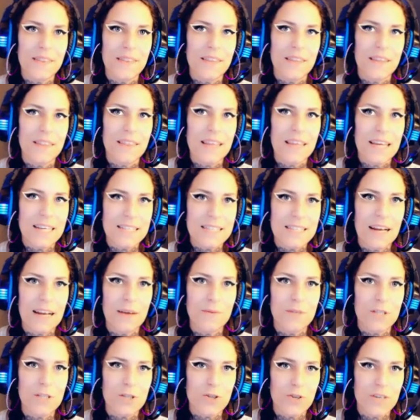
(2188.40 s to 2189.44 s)
the things that I
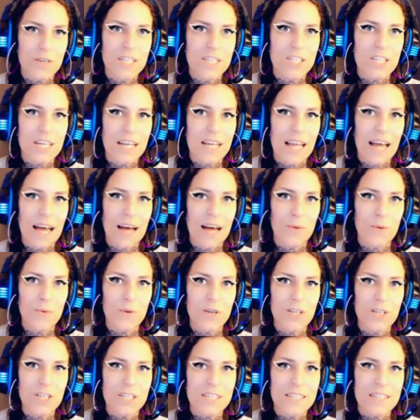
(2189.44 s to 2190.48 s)
was cringing at
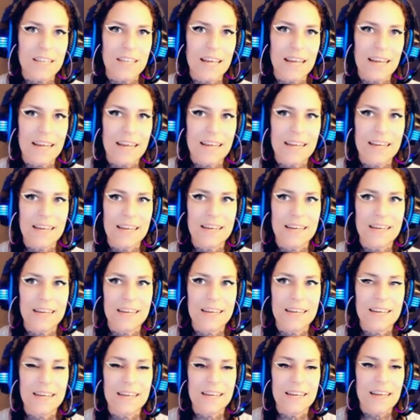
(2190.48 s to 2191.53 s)
were just like,
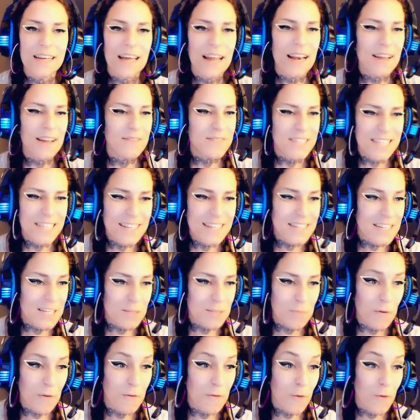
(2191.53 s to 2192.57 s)
and I've seen this
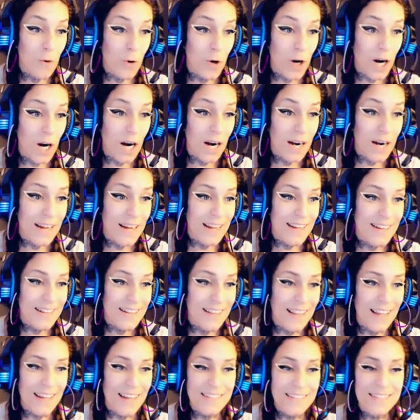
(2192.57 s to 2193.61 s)
before in
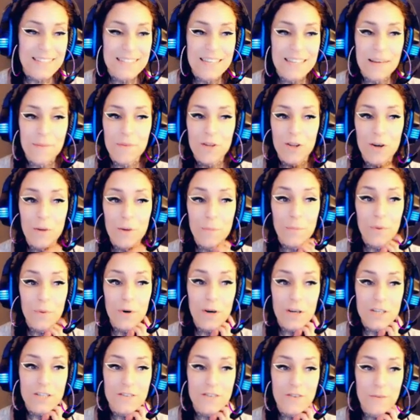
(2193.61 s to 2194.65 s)
like similar
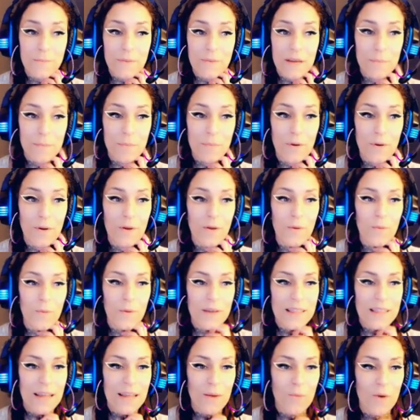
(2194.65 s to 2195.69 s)
books from people
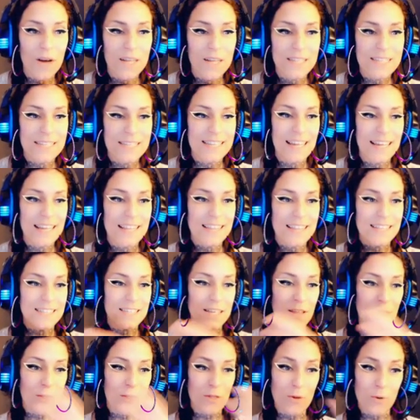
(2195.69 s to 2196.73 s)
when they want to take this
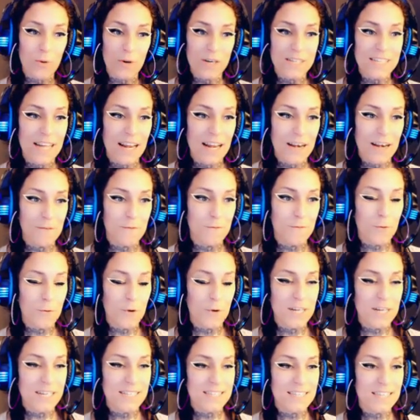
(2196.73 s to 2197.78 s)
authoritative
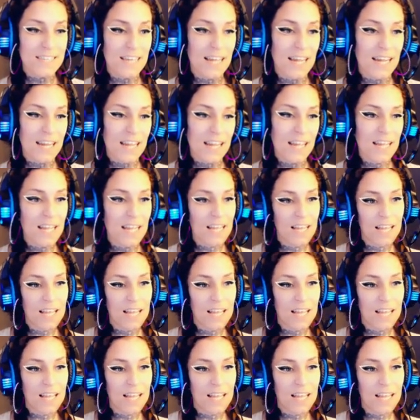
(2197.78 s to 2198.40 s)
voice, like,